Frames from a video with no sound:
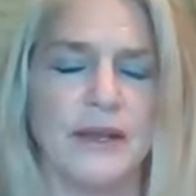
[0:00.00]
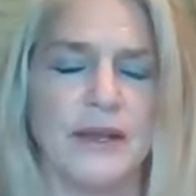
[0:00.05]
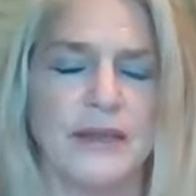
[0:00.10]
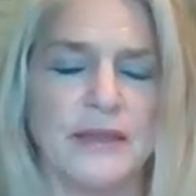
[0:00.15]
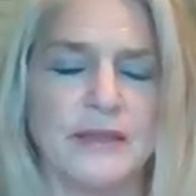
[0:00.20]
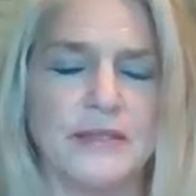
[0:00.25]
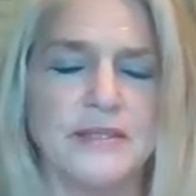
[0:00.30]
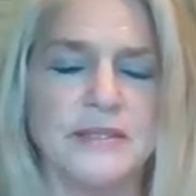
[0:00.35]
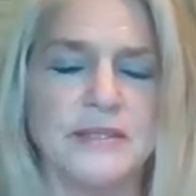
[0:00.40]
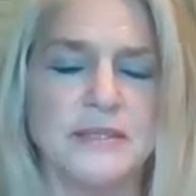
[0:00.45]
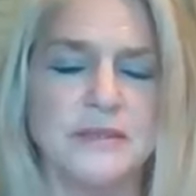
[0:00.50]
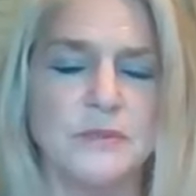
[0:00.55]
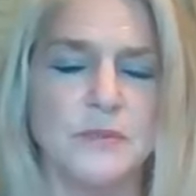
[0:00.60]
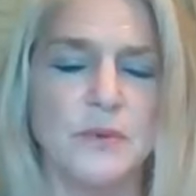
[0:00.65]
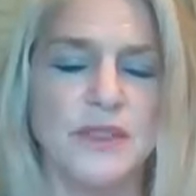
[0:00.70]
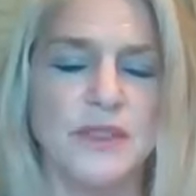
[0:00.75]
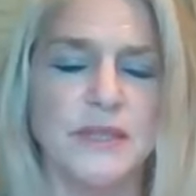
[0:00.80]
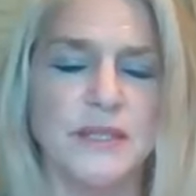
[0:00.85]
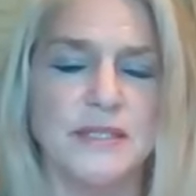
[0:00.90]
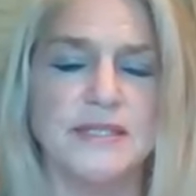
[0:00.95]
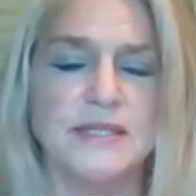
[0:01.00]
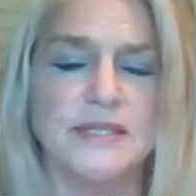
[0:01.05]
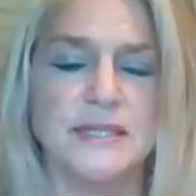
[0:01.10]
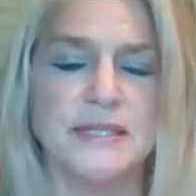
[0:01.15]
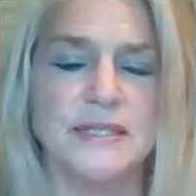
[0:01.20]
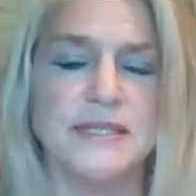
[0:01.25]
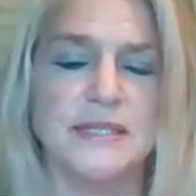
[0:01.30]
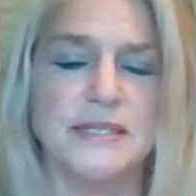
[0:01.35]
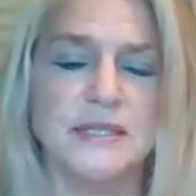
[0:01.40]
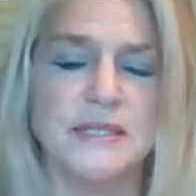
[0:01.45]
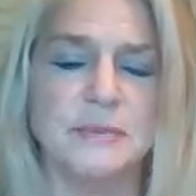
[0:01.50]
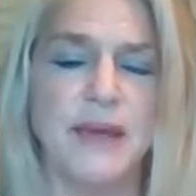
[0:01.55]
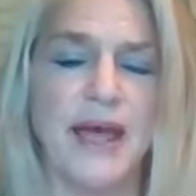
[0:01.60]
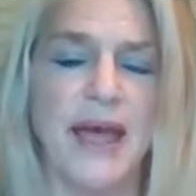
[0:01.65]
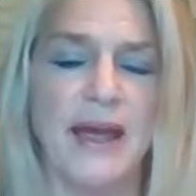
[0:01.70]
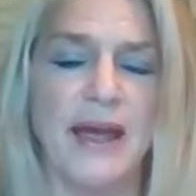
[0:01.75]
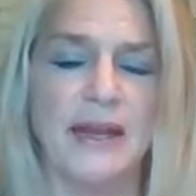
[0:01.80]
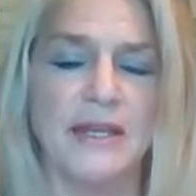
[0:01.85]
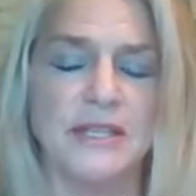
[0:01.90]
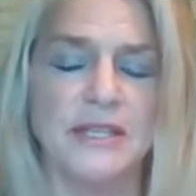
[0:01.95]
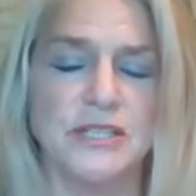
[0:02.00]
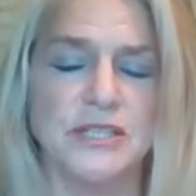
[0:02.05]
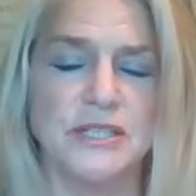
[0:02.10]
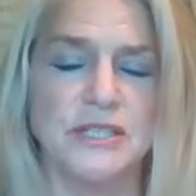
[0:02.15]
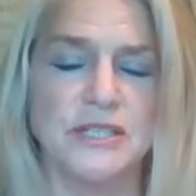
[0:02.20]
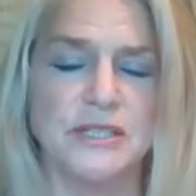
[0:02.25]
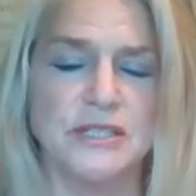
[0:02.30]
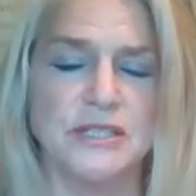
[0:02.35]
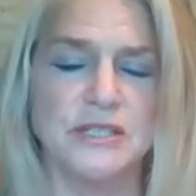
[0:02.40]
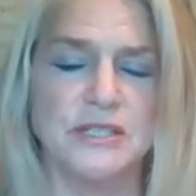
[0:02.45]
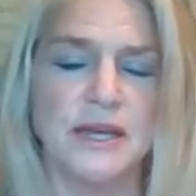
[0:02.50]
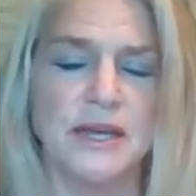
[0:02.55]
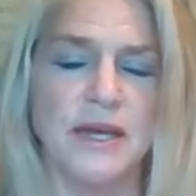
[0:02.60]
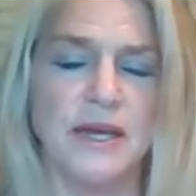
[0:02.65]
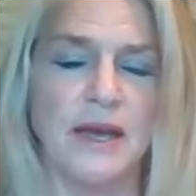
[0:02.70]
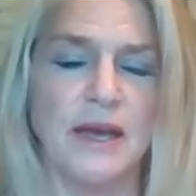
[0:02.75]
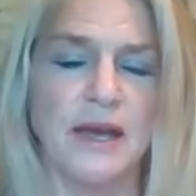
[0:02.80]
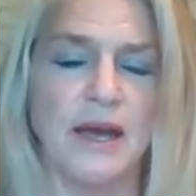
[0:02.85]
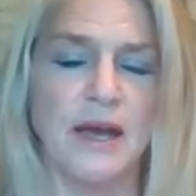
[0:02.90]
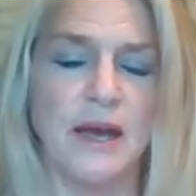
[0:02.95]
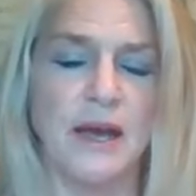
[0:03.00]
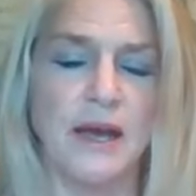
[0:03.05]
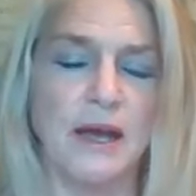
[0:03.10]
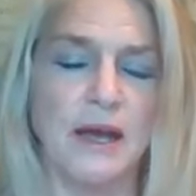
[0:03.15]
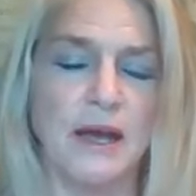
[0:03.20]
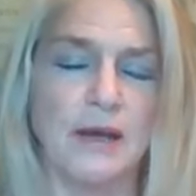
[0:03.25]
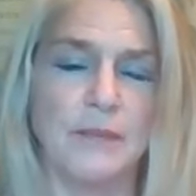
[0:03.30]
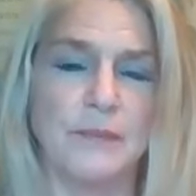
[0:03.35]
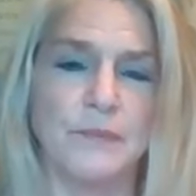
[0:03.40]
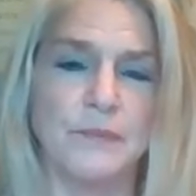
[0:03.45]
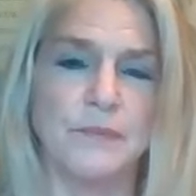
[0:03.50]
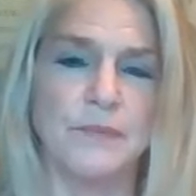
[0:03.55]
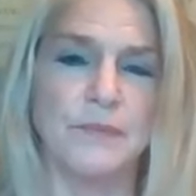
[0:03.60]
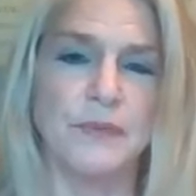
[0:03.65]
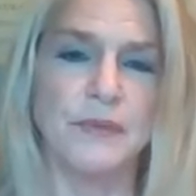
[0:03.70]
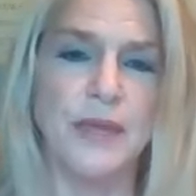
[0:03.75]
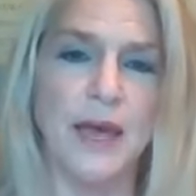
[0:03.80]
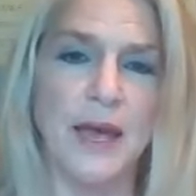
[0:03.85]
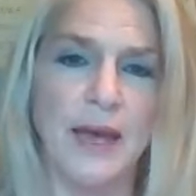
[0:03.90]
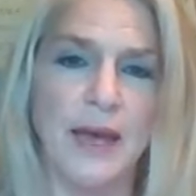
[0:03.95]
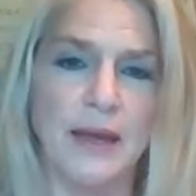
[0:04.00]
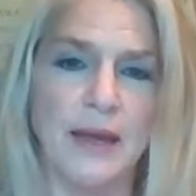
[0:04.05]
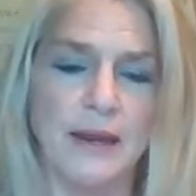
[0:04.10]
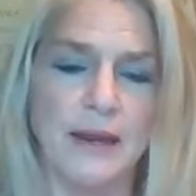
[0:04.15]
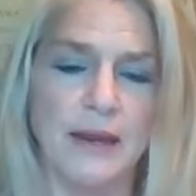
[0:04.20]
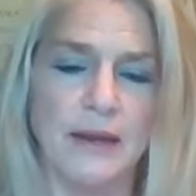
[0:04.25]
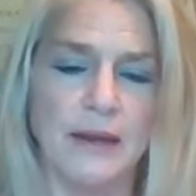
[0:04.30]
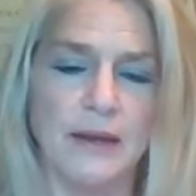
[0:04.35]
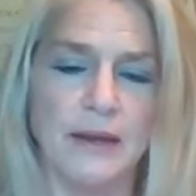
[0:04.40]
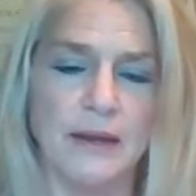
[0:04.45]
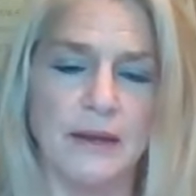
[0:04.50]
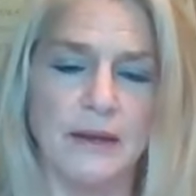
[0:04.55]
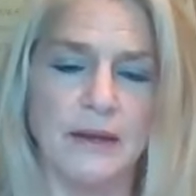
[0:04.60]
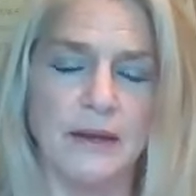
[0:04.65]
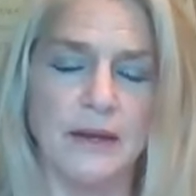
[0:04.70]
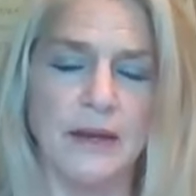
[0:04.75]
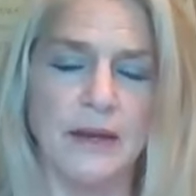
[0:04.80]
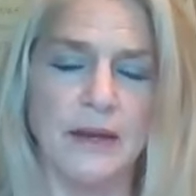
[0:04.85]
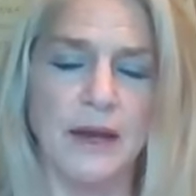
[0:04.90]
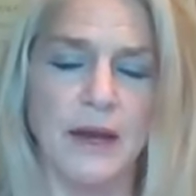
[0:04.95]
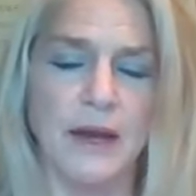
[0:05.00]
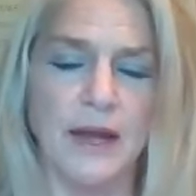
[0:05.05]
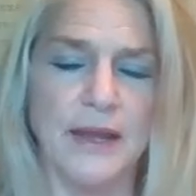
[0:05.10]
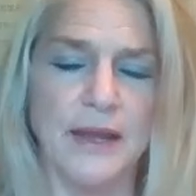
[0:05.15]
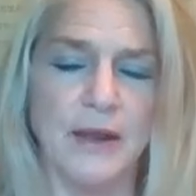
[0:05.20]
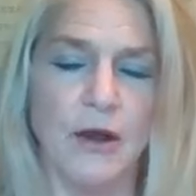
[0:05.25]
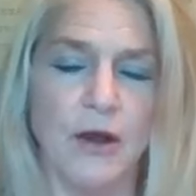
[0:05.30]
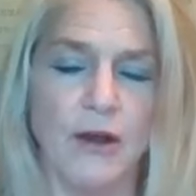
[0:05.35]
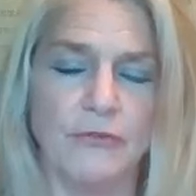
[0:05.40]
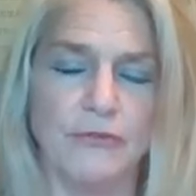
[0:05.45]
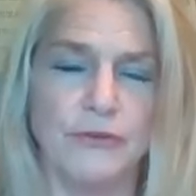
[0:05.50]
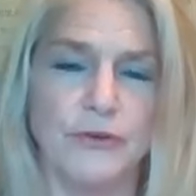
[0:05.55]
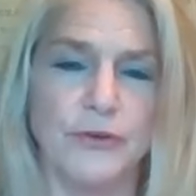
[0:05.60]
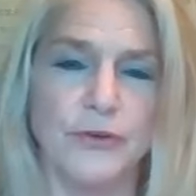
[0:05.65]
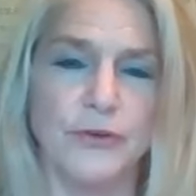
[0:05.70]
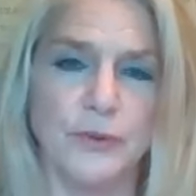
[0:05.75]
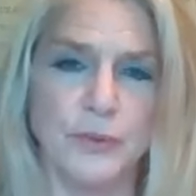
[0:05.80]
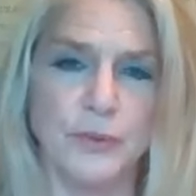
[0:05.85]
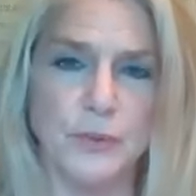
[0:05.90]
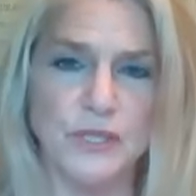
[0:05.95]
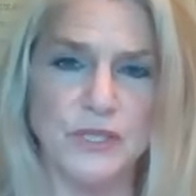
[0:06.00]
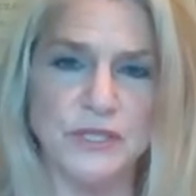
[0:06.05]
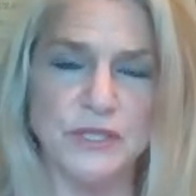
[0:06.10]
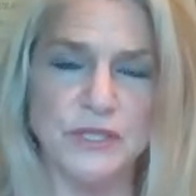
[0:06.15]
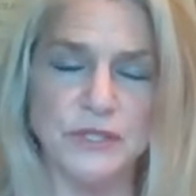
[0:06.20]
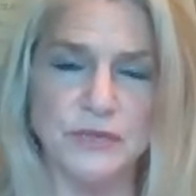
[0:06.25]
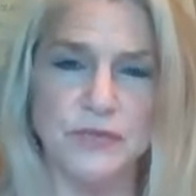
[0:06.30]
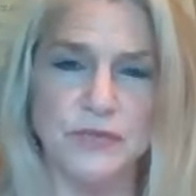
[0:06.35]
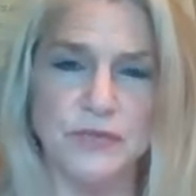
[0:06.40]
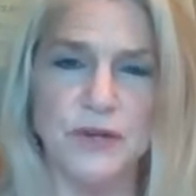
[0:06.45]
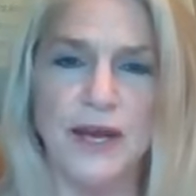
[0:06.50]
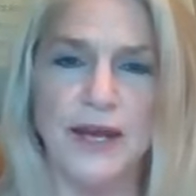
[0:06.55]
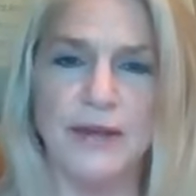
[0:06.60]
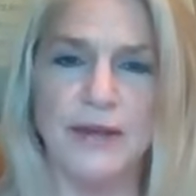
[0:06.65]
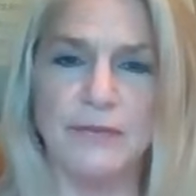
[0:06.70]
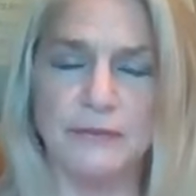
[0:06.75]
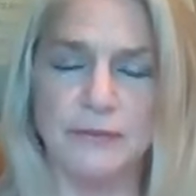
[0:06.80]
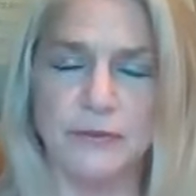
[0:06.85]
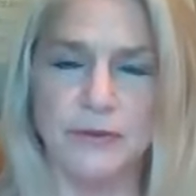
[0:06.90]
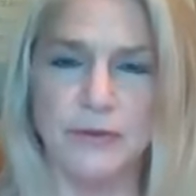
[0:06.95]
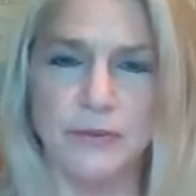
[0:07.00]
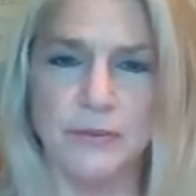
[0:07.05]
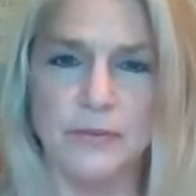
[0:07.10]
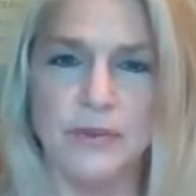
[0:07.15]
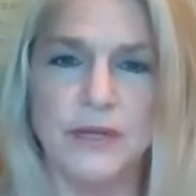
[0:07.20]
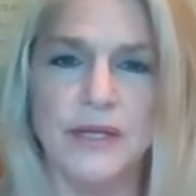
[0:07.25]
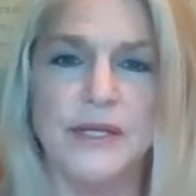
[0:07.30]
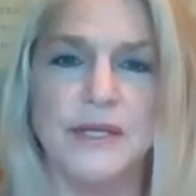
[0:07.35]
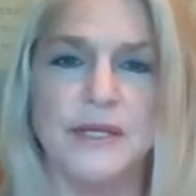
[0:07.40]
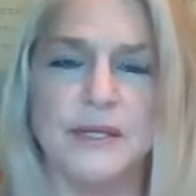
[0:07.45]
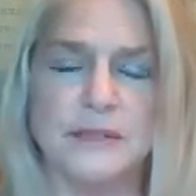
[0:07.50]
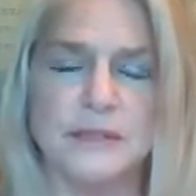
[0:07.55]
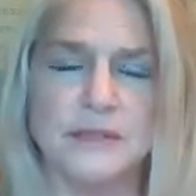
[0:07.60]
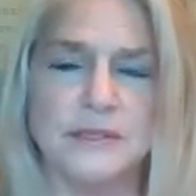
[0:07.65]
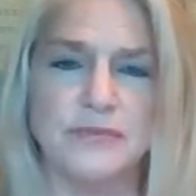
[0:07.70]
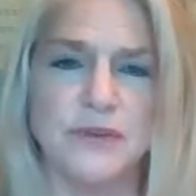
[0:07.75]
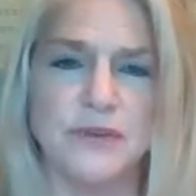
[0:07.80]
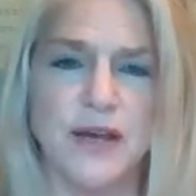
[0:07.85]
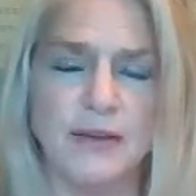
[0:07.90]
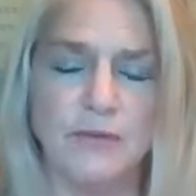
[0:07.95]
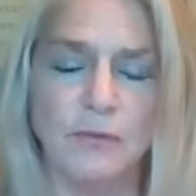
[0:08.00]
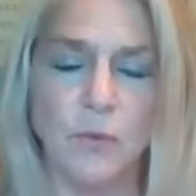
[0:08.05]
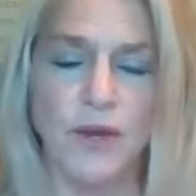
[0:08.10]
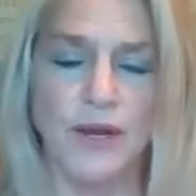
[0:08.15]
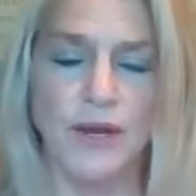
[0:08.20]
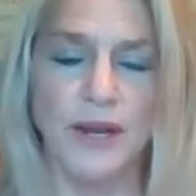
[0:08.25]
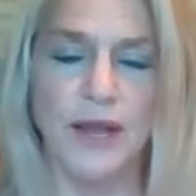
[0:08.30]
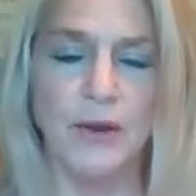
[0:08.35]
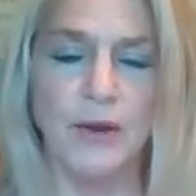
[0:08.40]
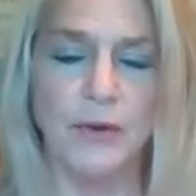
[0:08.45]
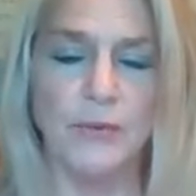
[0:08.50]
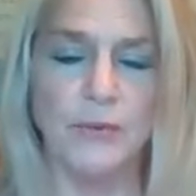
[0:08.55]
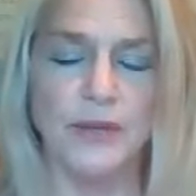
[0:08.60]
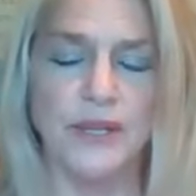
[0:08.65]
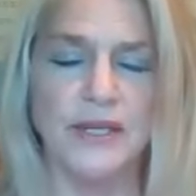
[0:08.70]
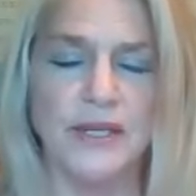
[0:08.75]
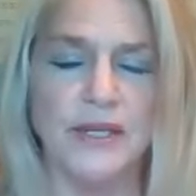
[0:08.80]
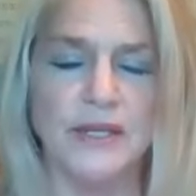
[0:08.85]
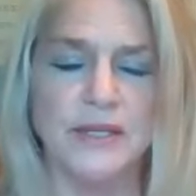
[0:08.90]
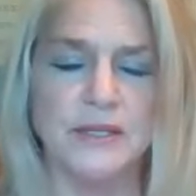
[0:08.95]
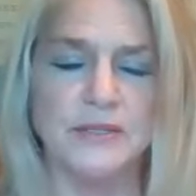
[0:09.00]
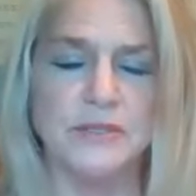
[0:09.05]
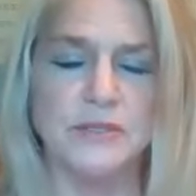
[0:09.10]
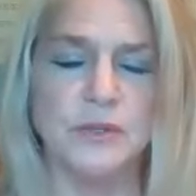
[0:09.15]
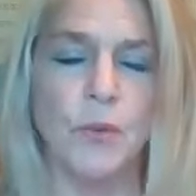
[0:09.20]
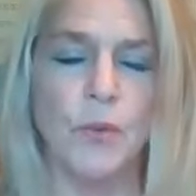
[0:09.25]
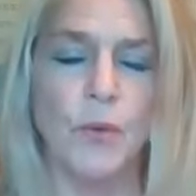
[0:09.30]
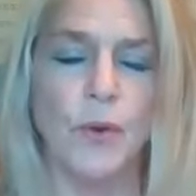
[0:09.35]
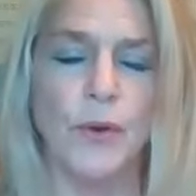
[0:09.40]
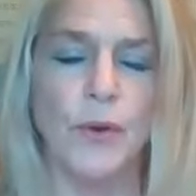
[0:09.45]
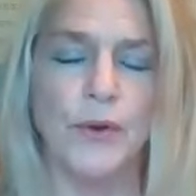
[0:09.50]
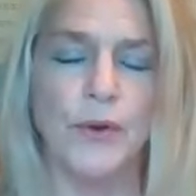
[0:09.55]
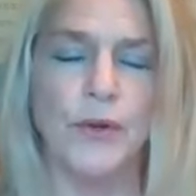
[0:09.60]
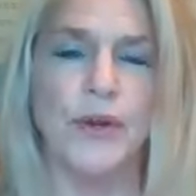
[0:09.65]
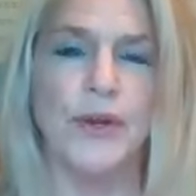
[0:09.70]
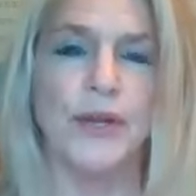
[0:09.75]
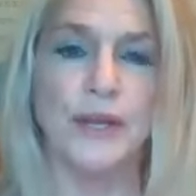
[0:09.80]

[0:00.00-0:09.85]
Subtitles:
And what this is packages that I offer, which is 5 readings, 5 one-hour readings, or